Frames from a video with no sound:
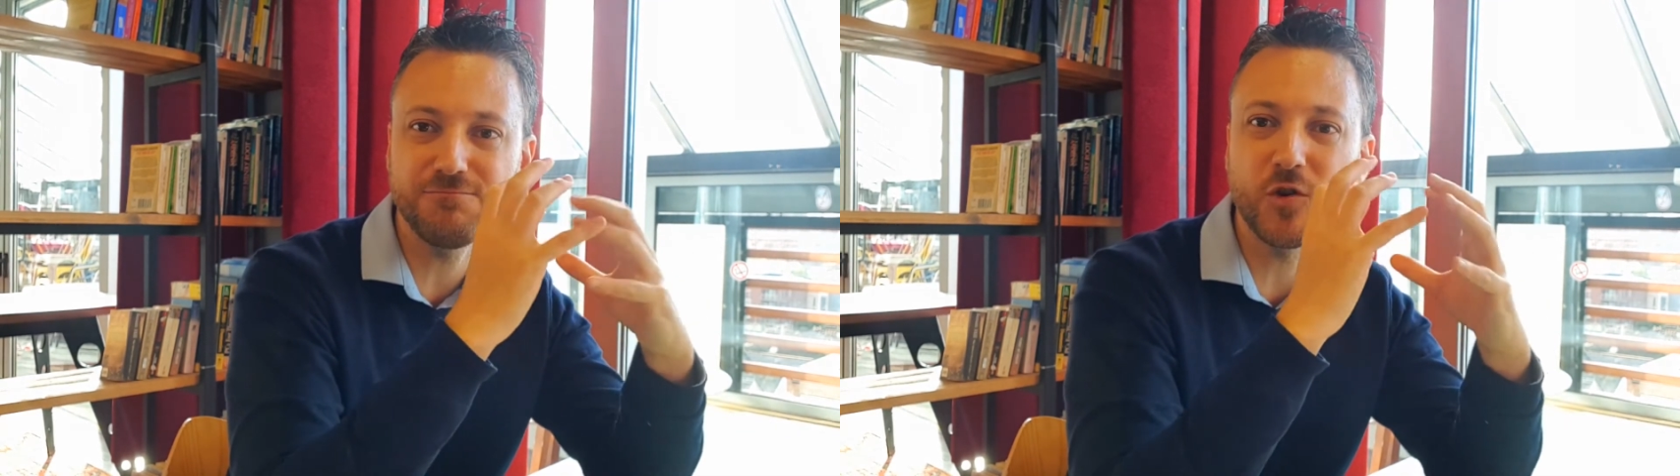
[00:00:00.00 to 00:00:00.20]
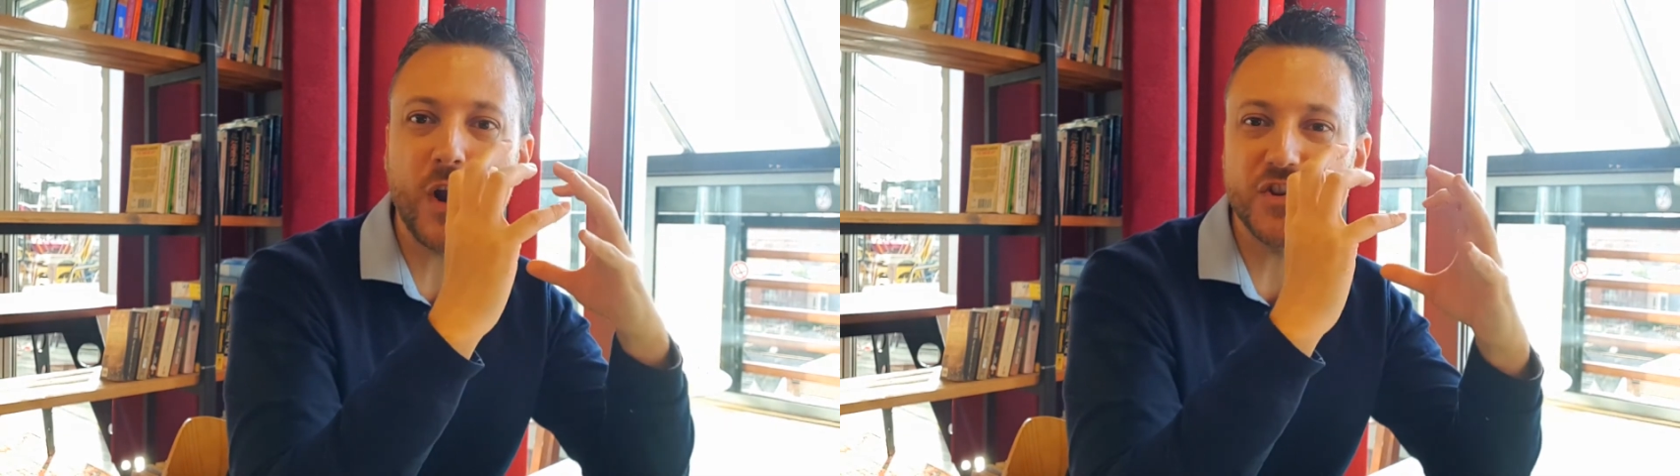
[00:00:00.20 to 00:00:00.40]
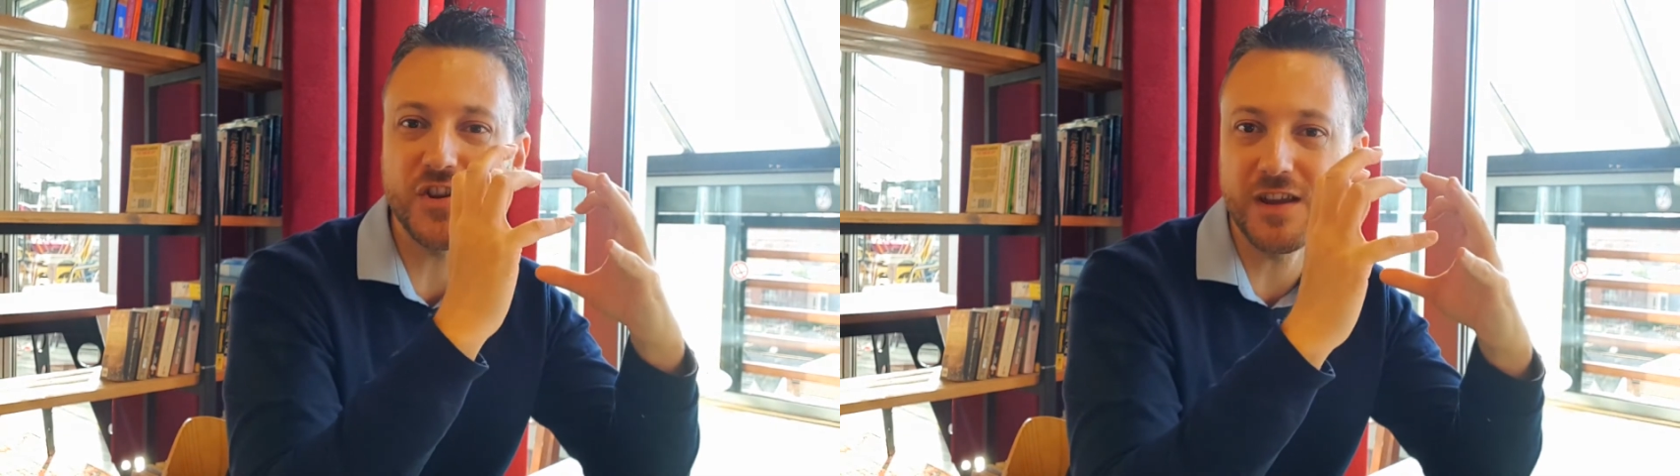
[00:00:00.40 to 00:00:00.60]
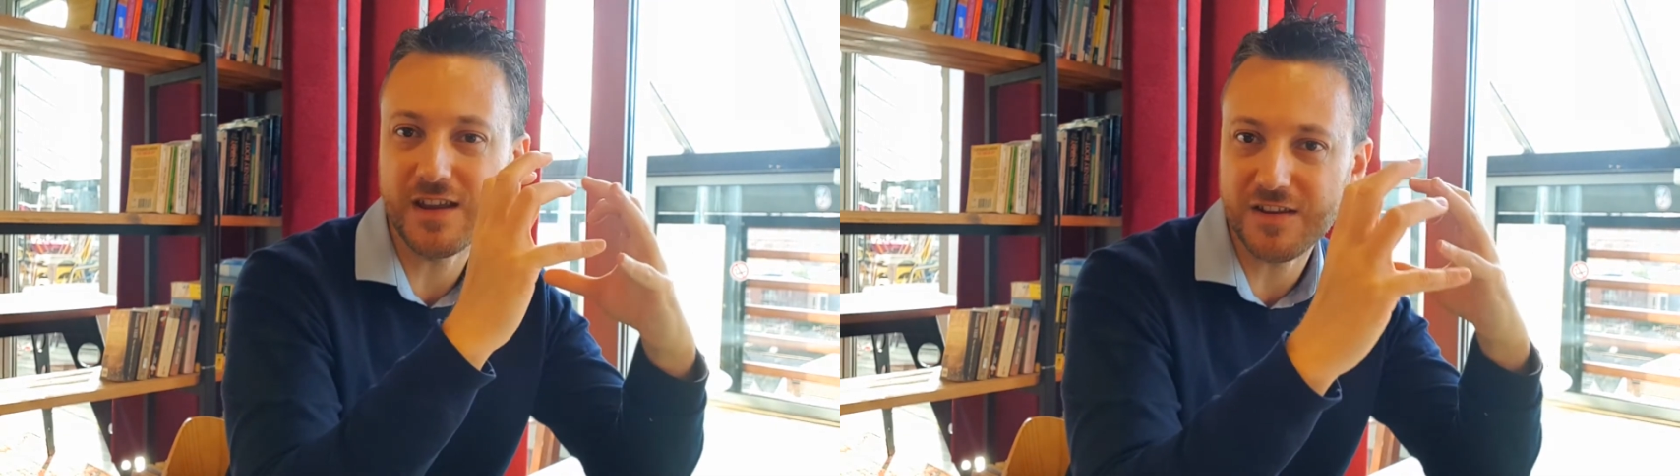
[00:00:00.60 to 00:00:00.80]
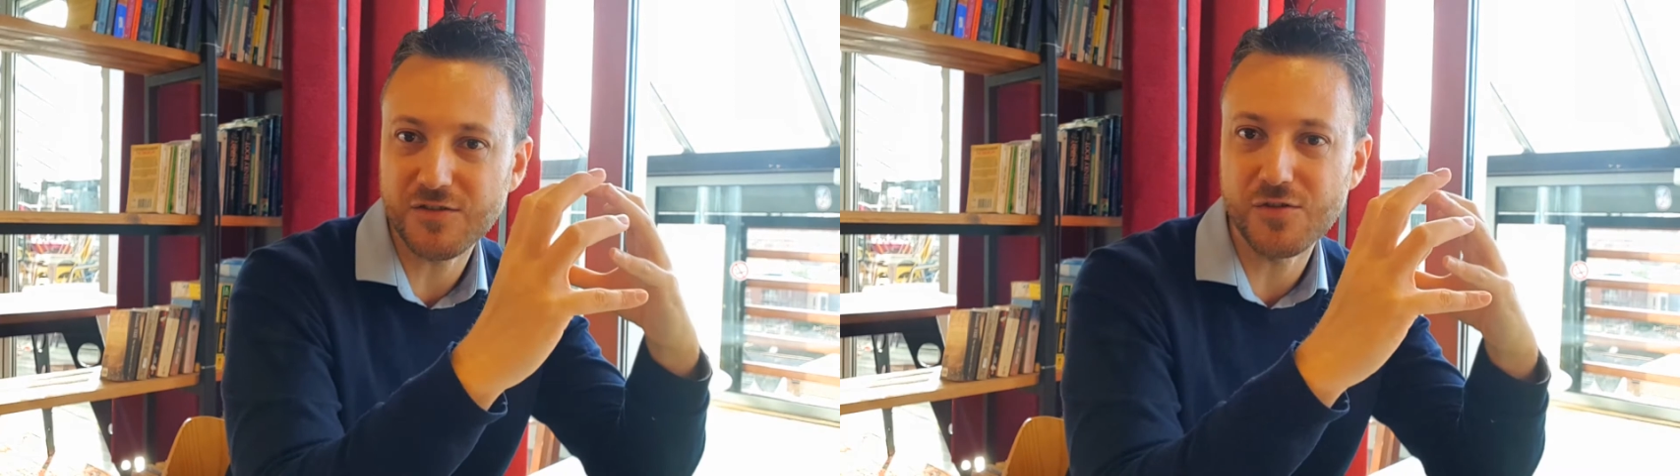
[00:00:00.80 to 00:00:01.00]
crashing
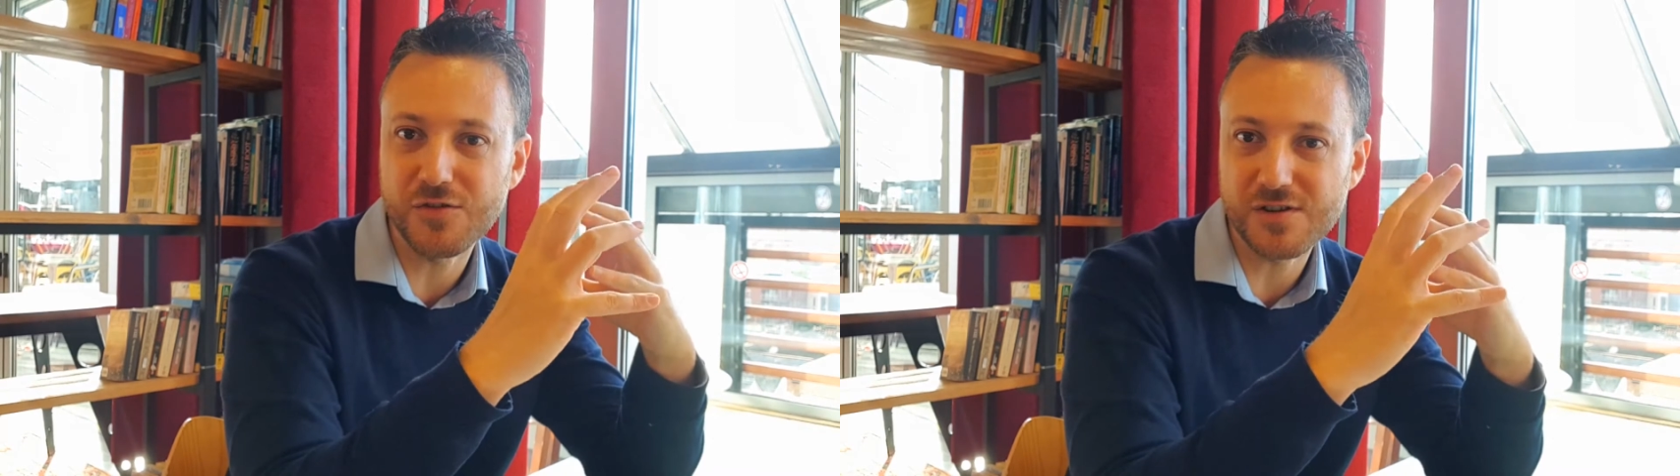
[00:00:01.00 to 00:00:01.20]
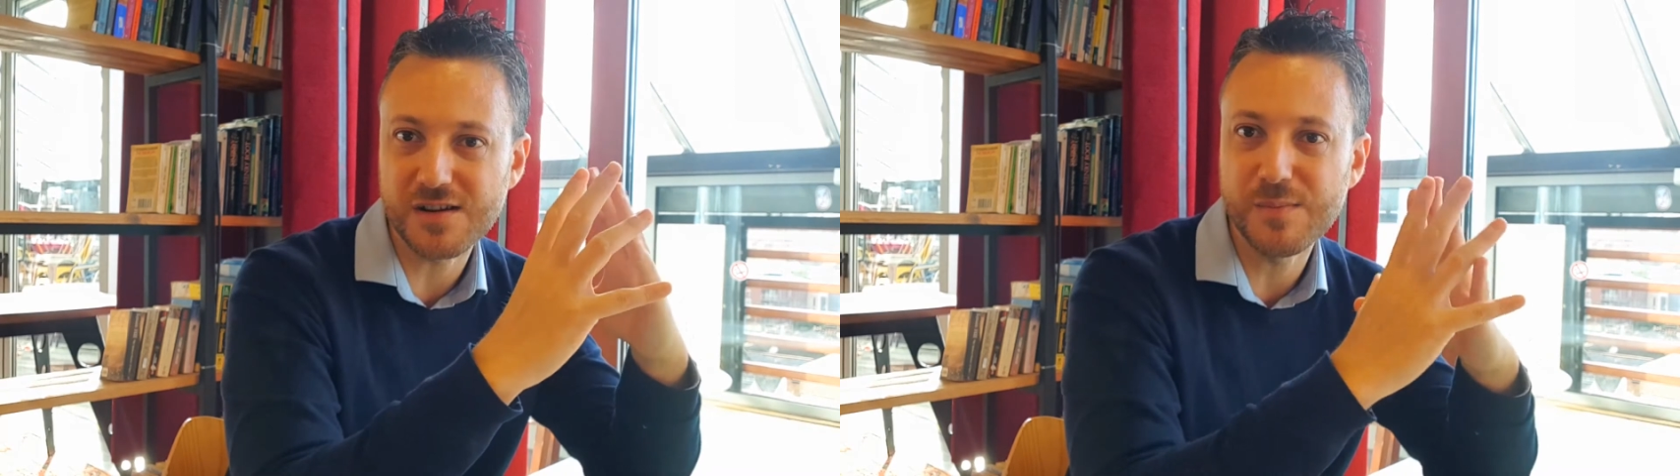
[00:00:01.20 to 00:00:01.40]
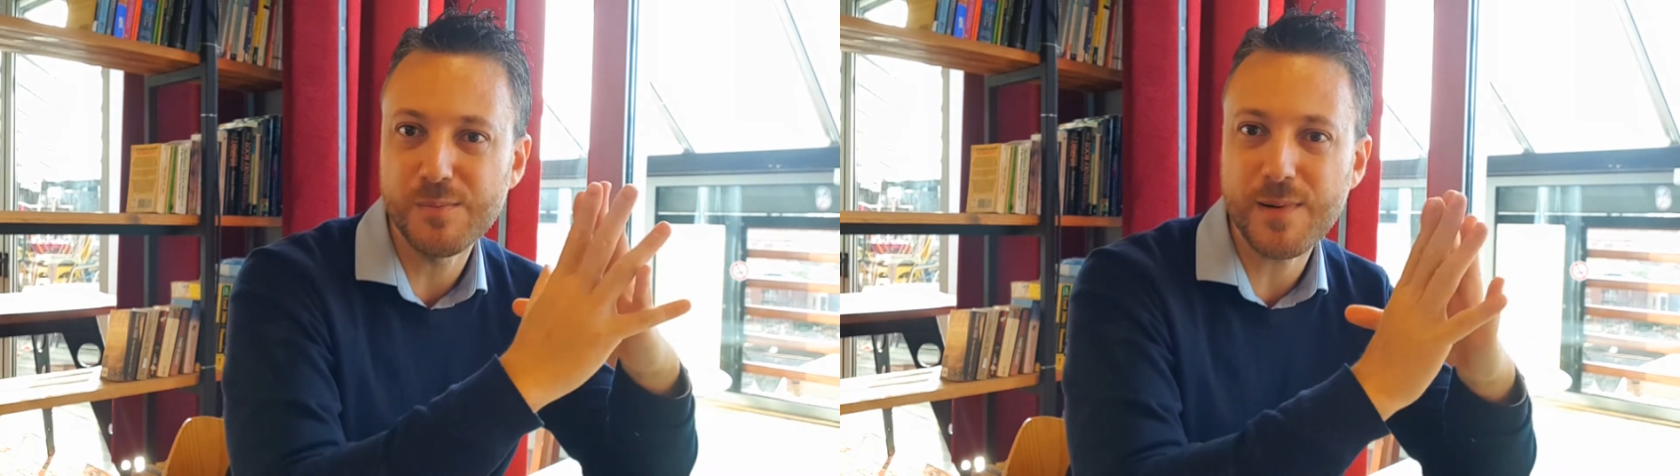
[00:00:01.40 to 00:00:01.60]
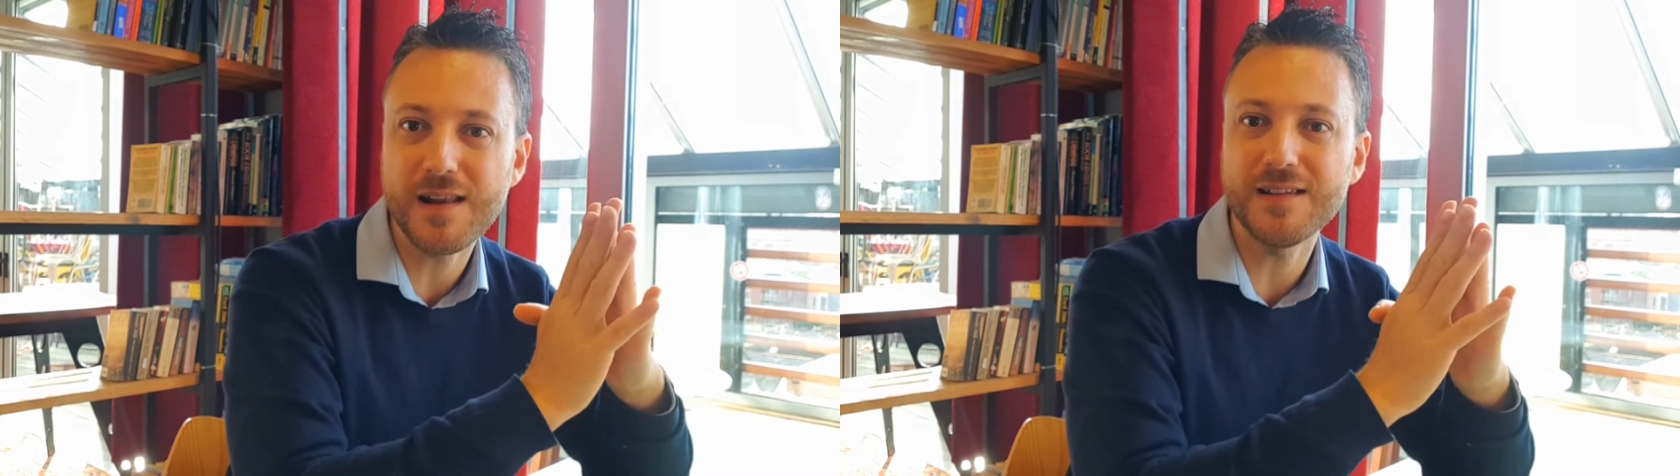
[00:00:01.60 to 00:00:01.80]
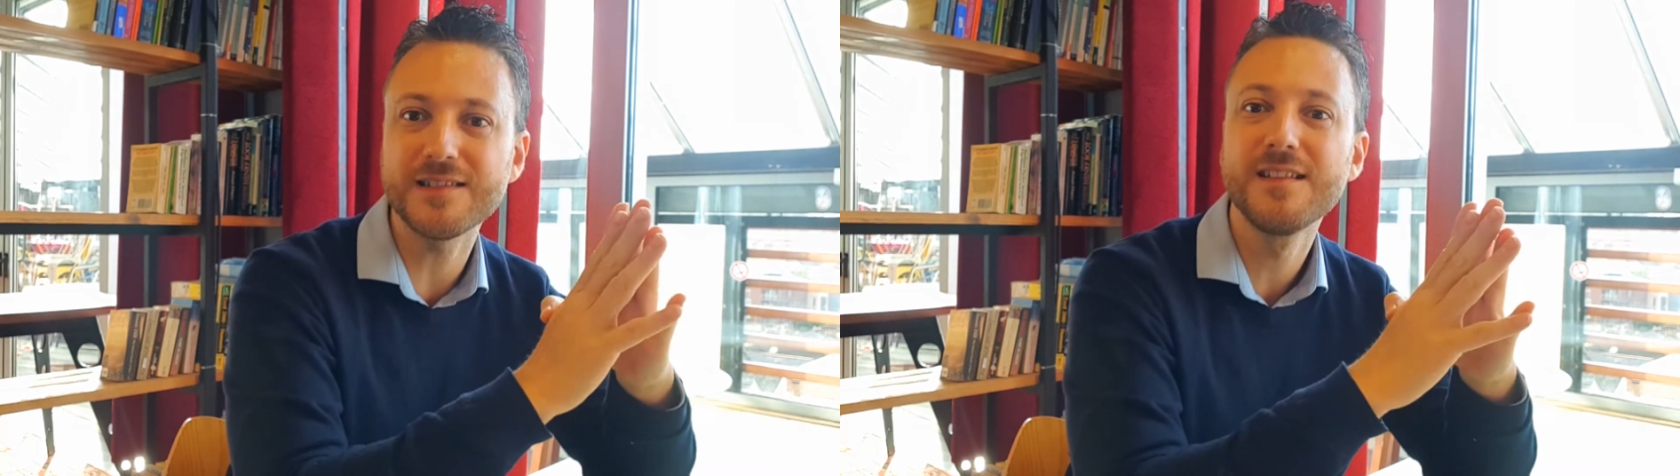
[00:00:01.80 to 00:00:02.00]
in your palate.